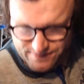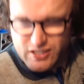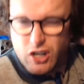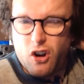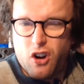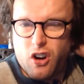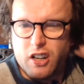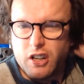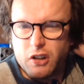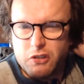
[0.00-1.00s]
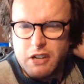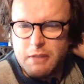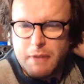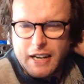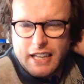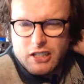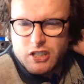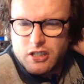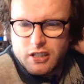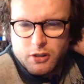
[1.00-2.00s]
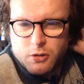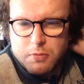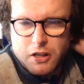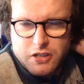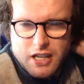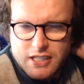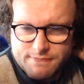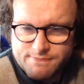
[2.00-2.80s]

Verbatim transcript: oh, I got a really bad itch. I do apologise.